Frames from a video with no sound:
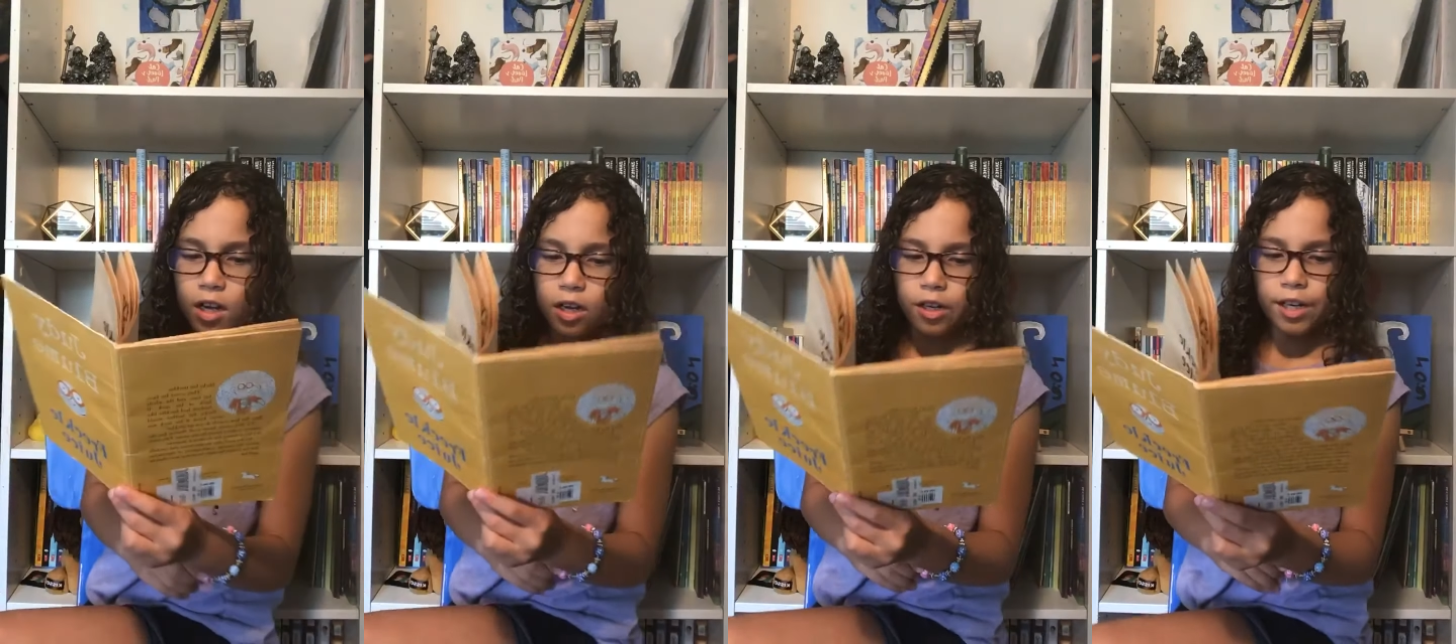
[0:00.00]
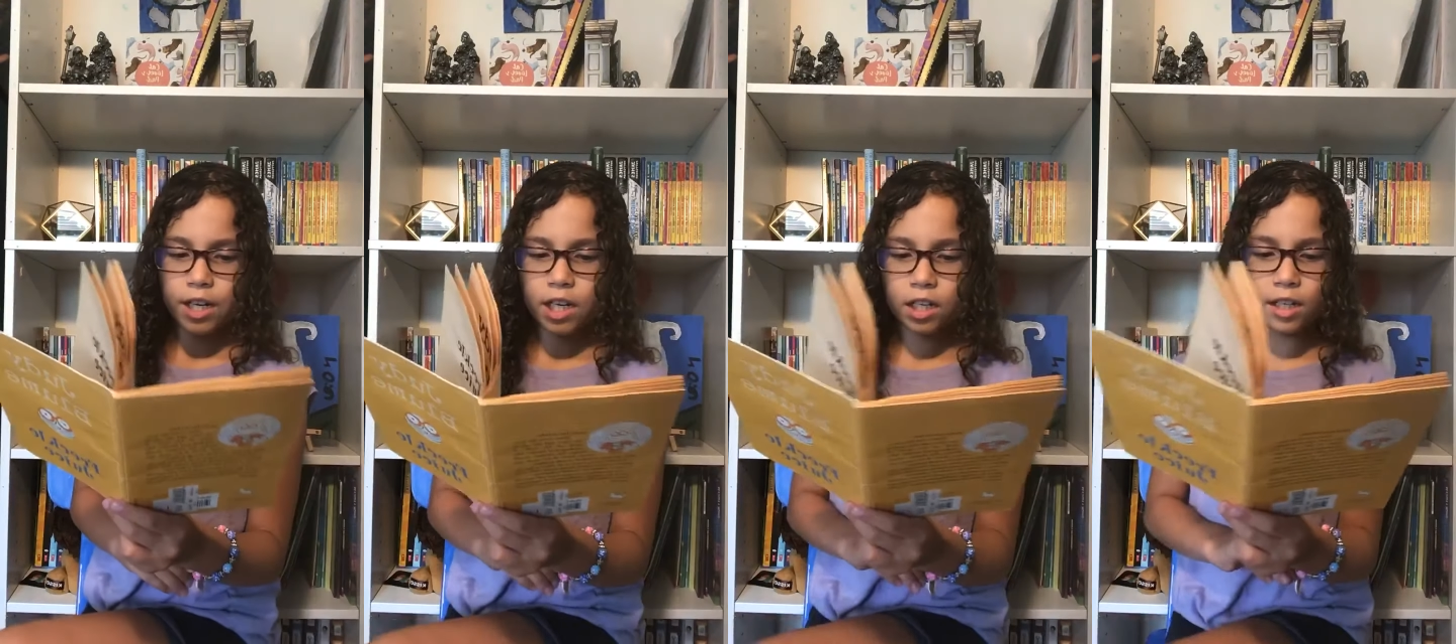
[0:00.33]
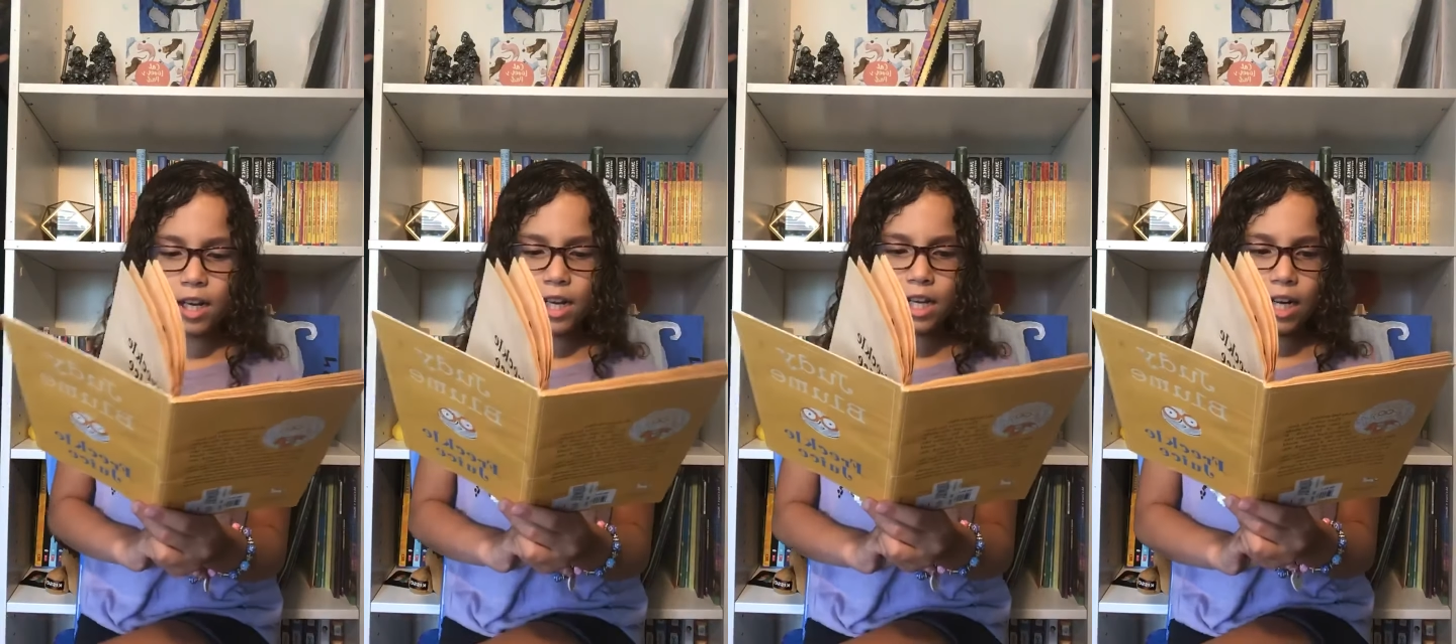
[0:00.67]
Nicky
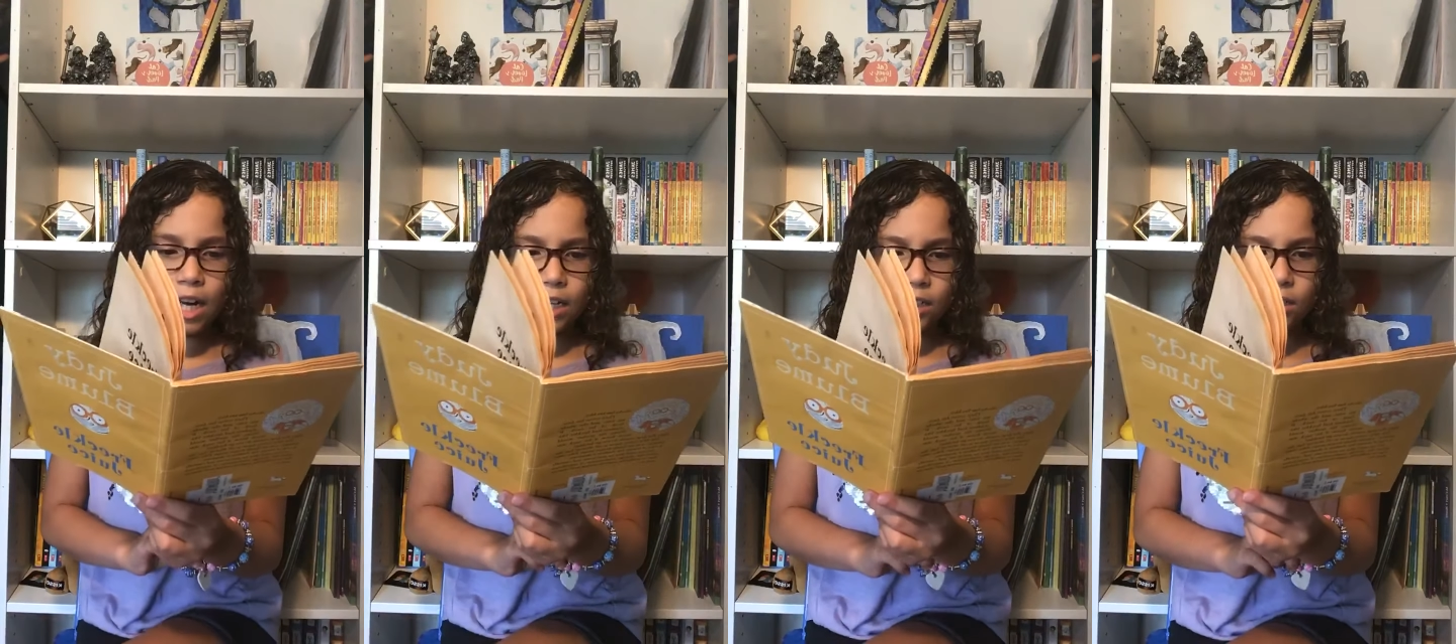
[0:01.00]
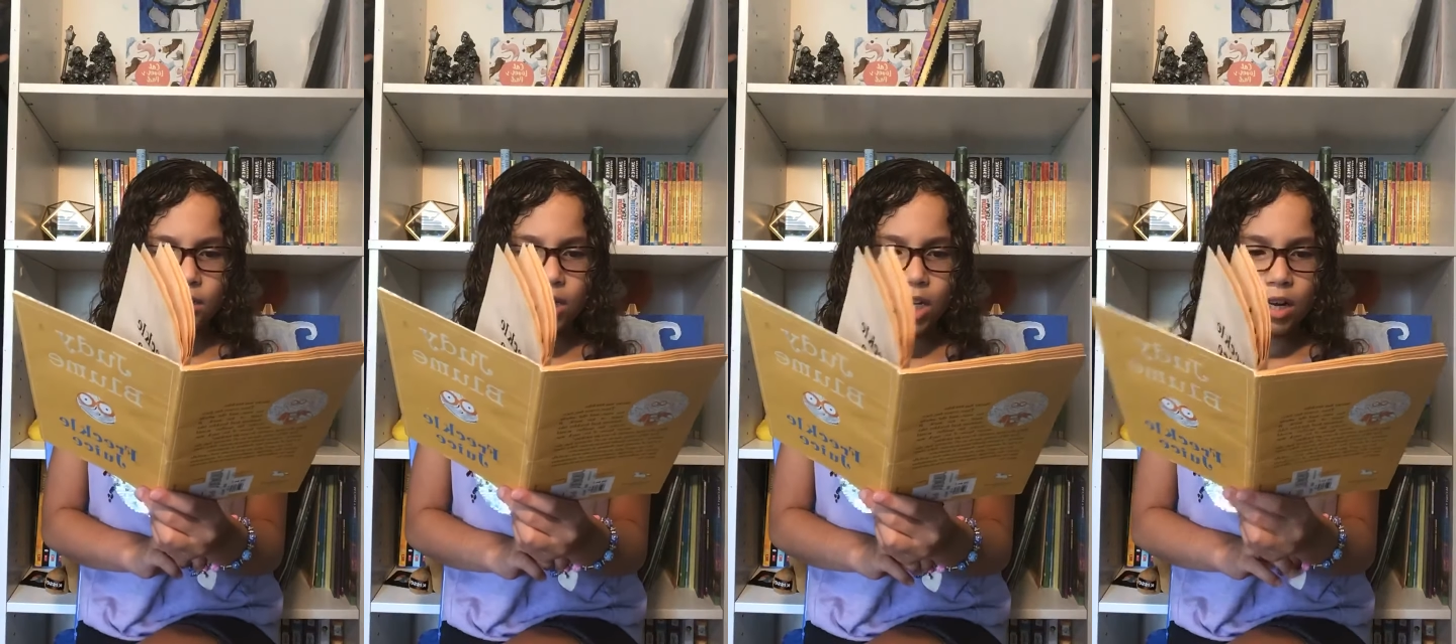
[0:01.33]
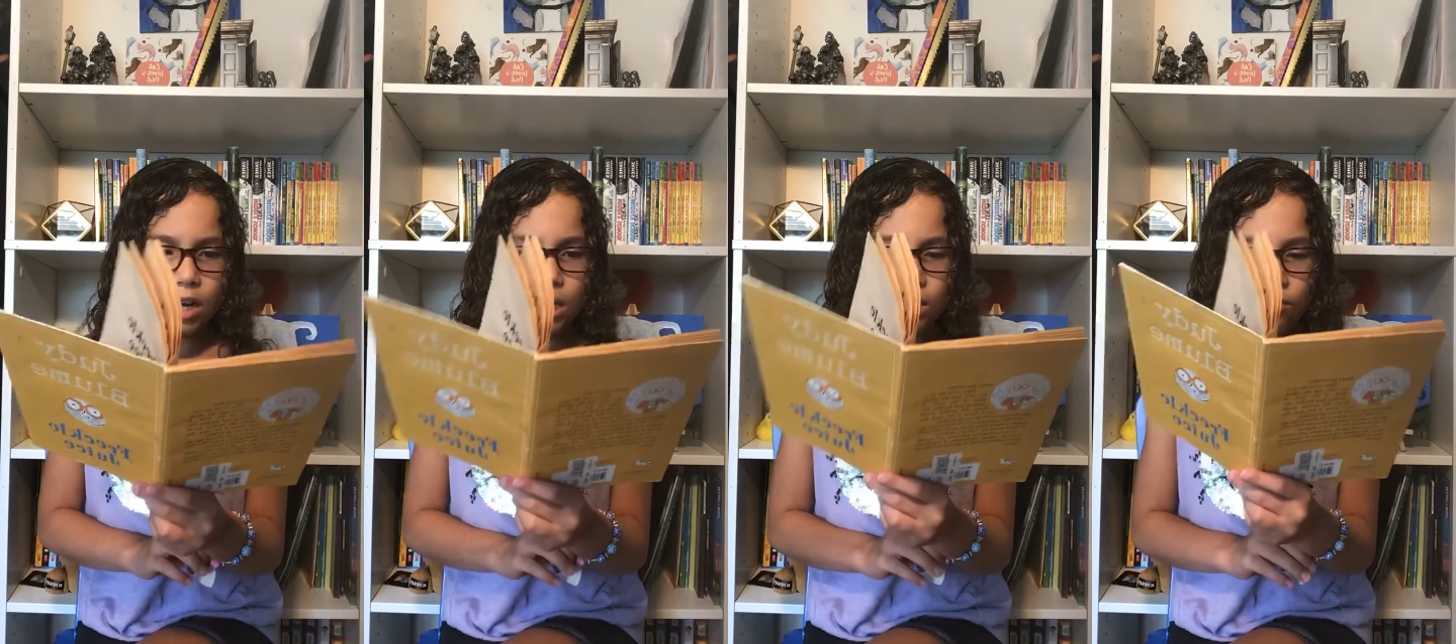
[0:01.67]
Lane
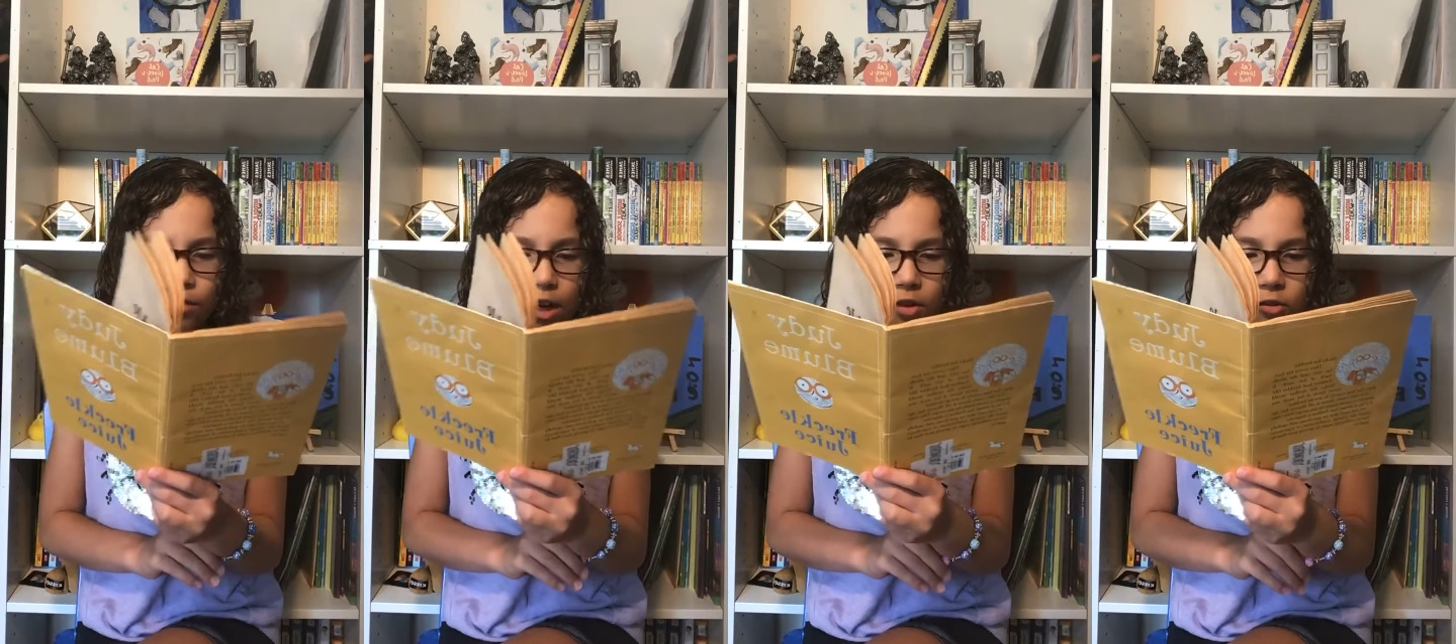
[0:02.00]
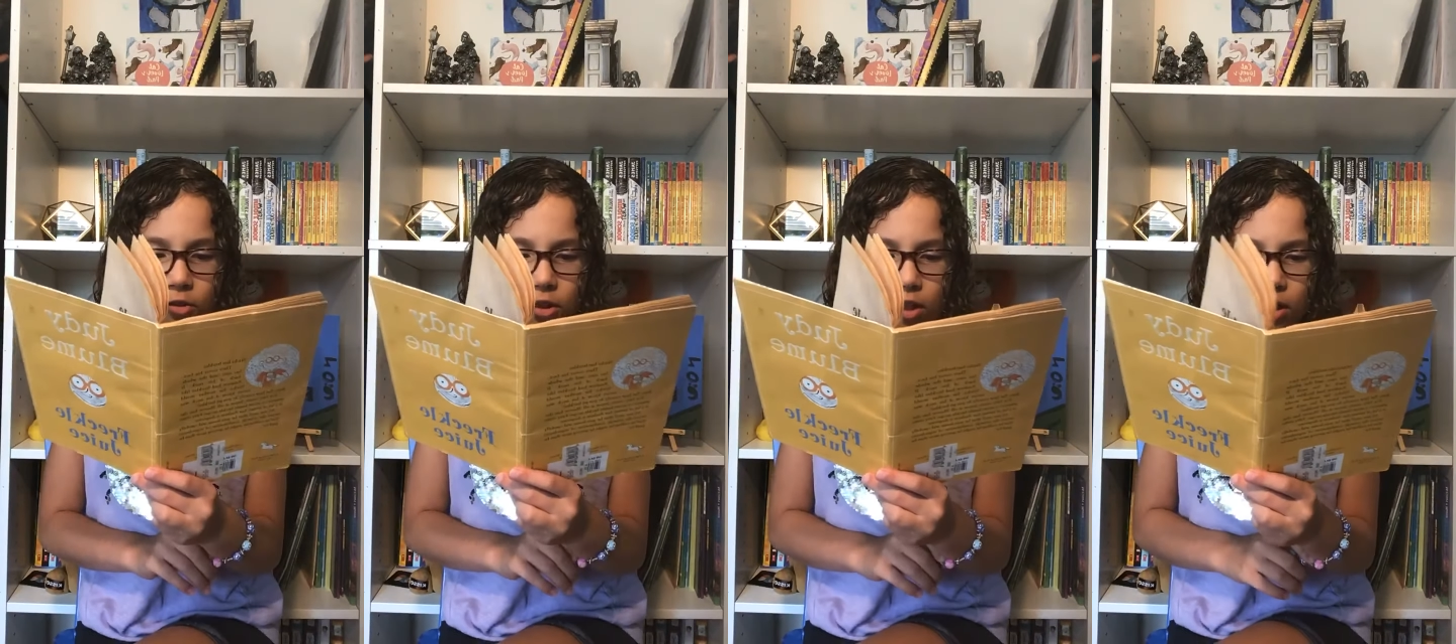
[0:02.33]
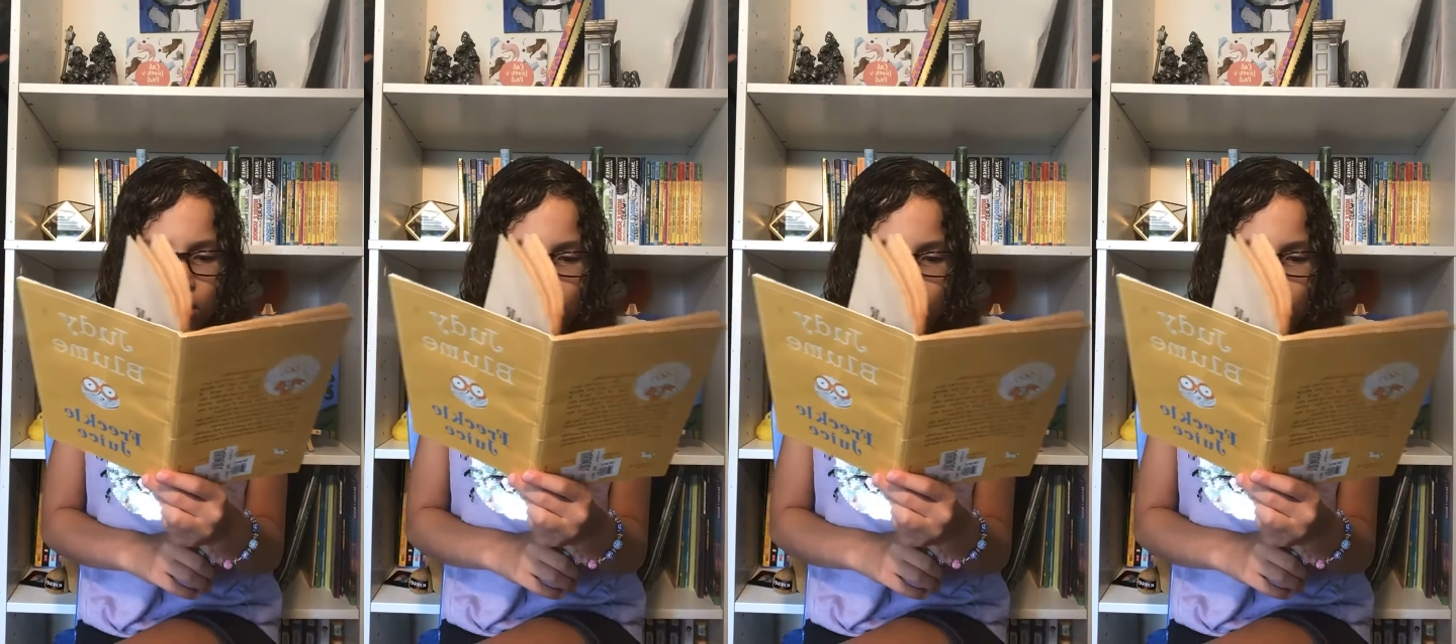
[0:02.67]
has freckles.